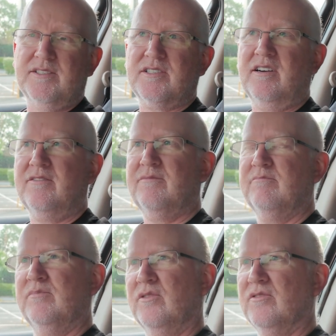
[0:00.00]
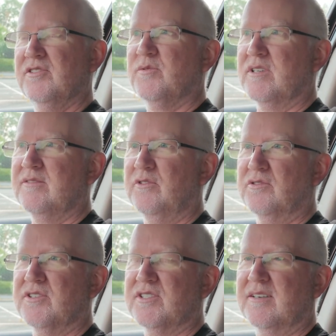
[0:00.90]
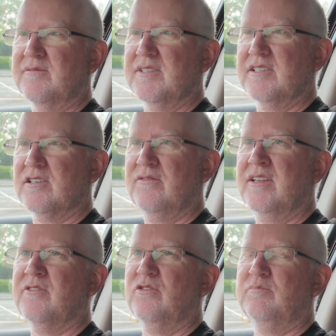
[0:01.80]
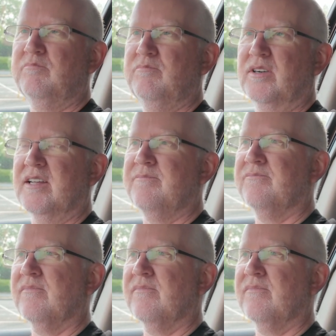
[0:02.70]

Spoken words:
so I've bought the 24 to 70, so I've ended up bringing